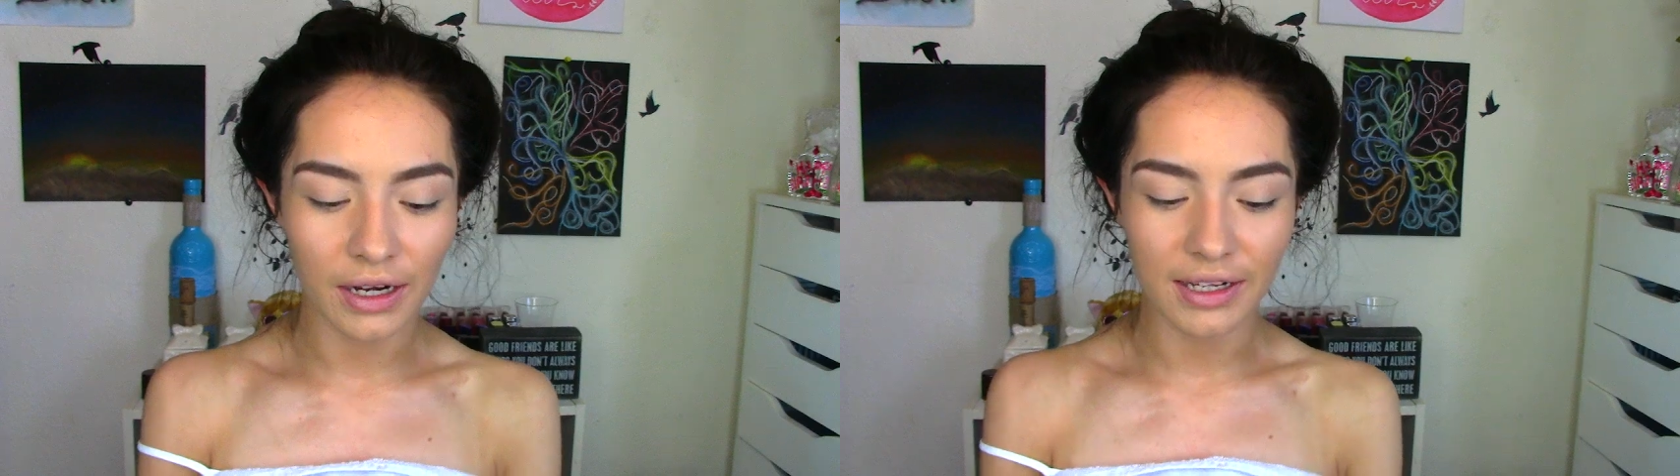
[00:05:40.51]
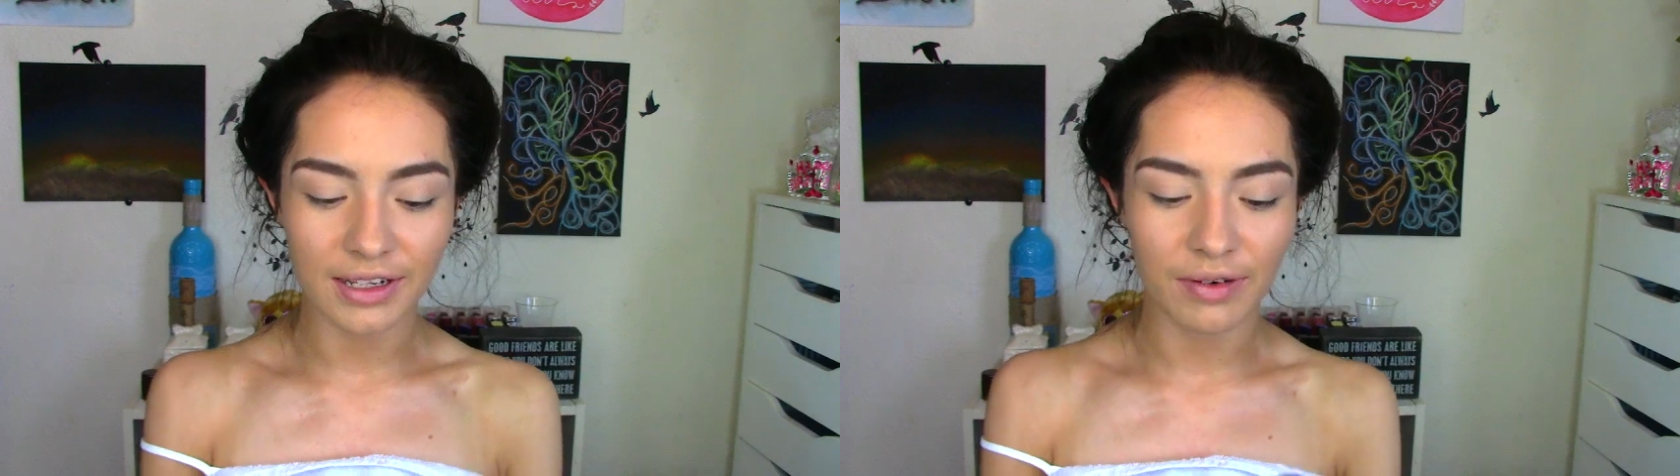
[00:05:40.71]

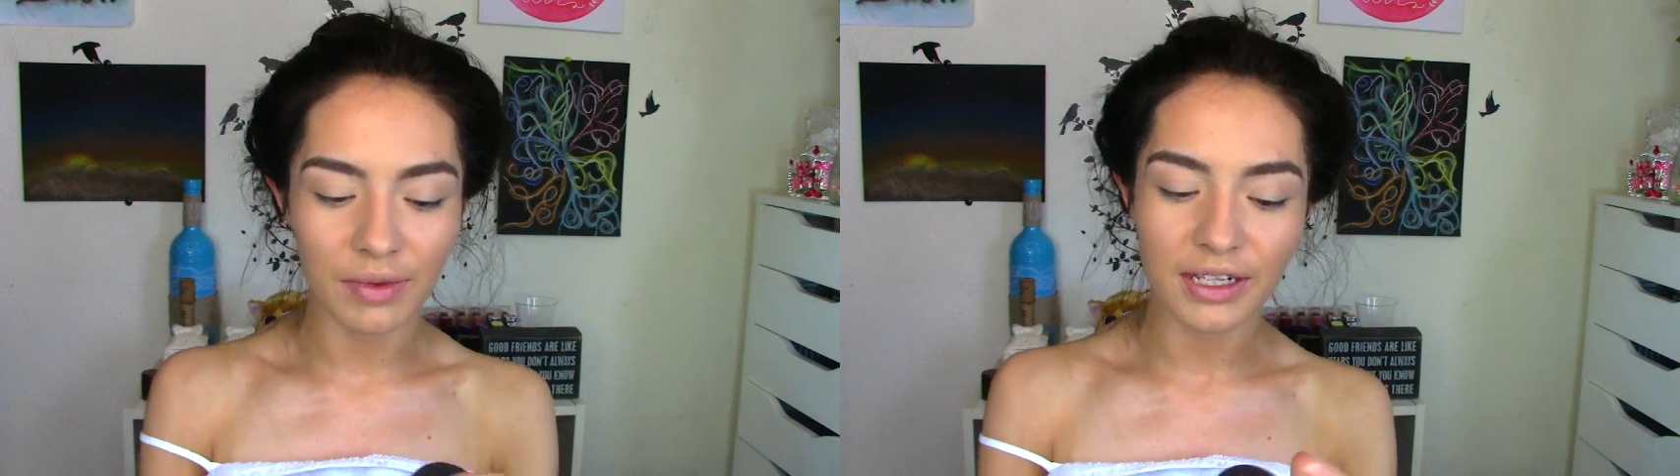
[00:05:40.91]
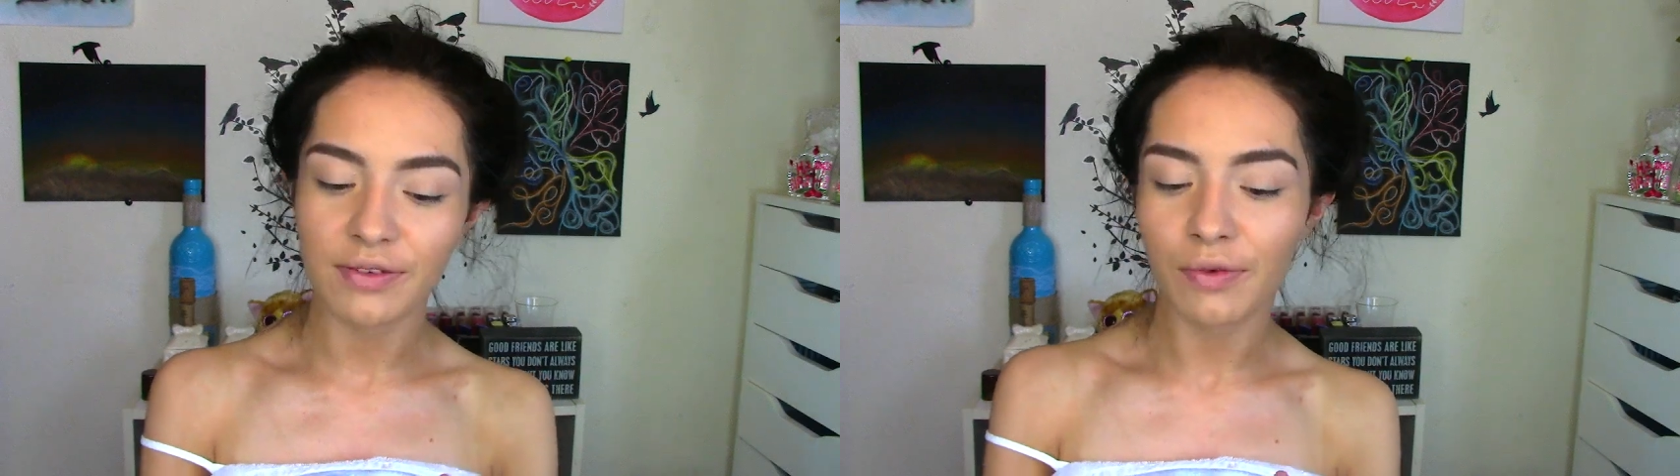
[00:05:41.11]
It's from
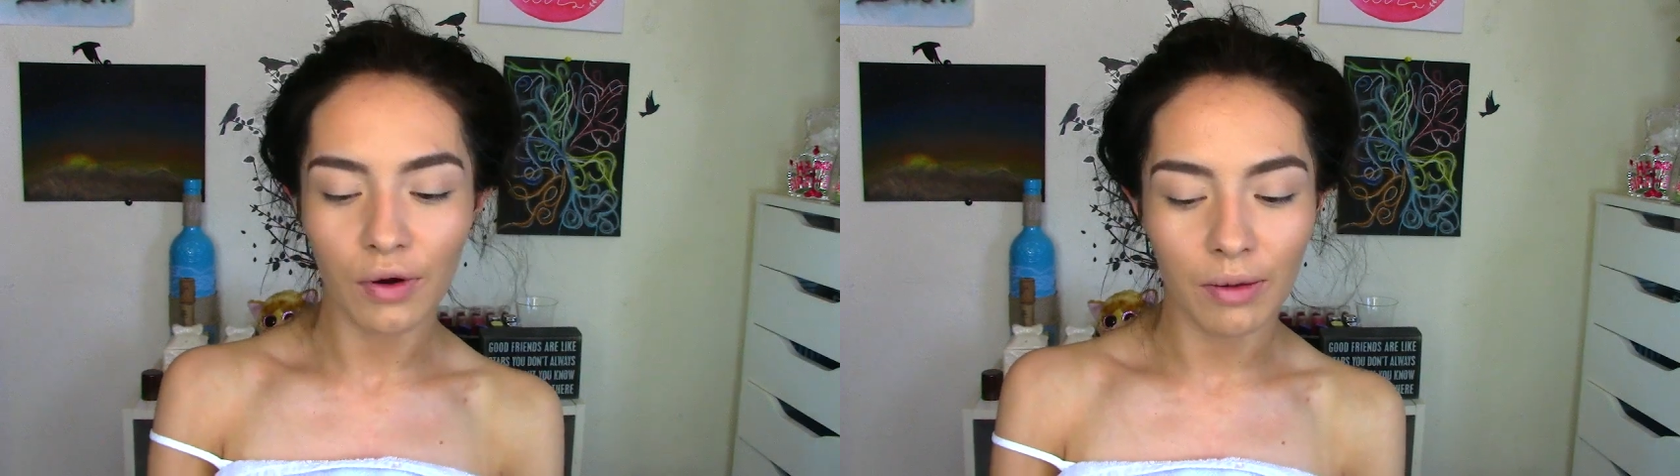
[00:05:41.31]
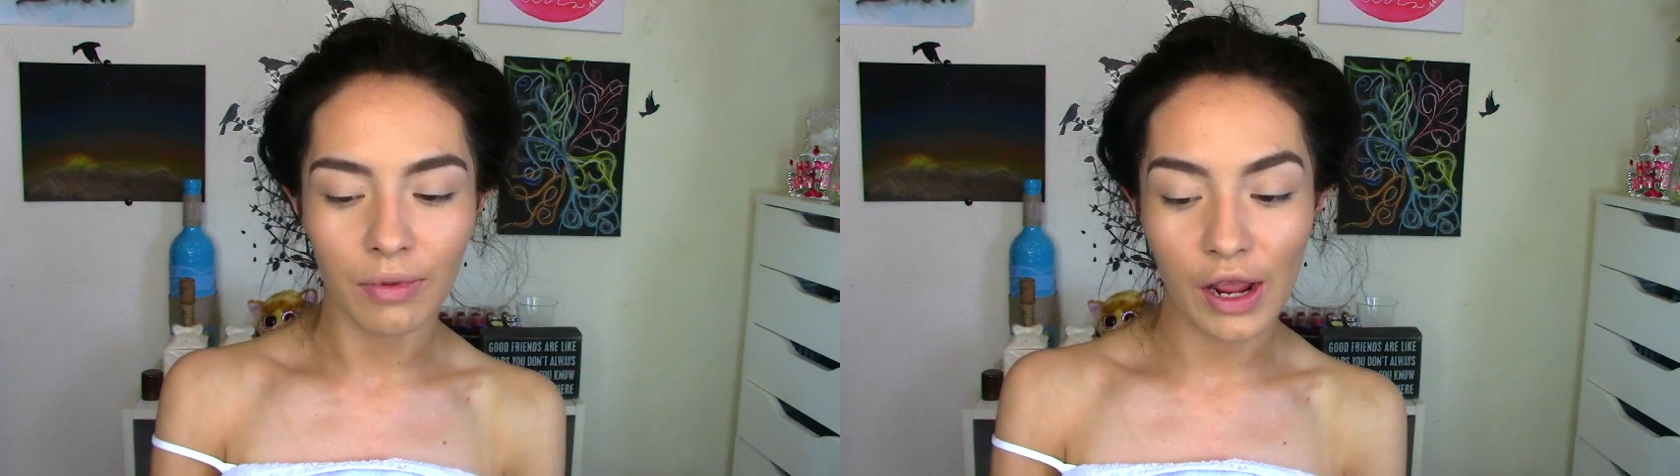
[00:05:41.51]
the
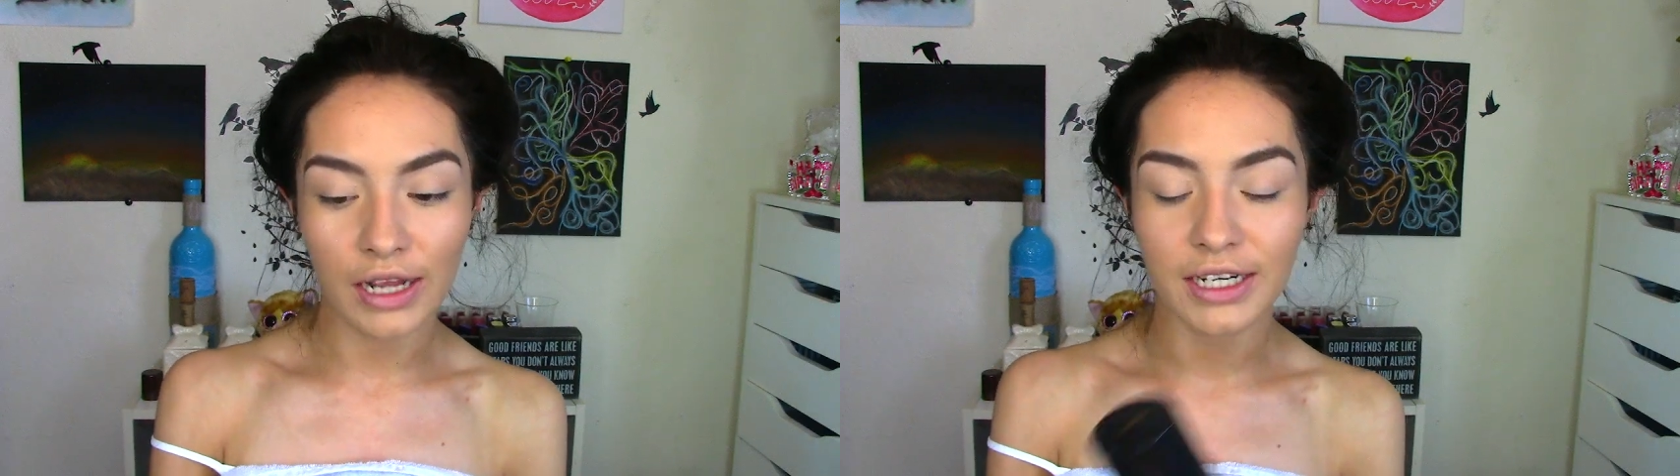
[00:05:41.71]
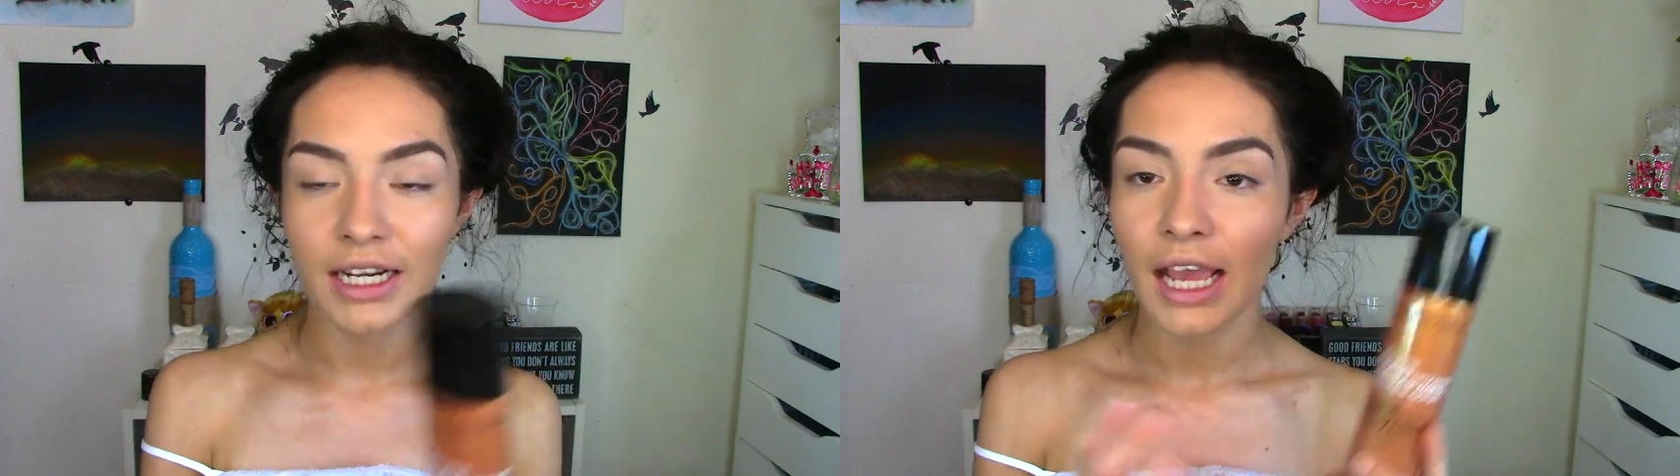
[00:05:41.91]
Sephora
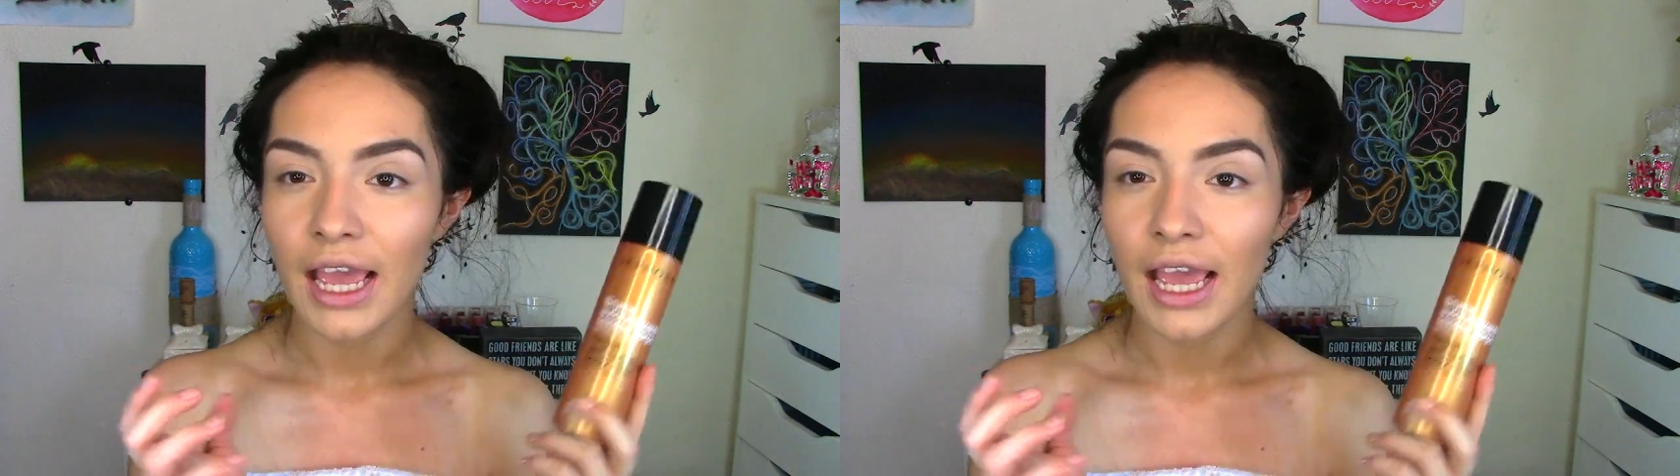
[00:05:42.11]
brand.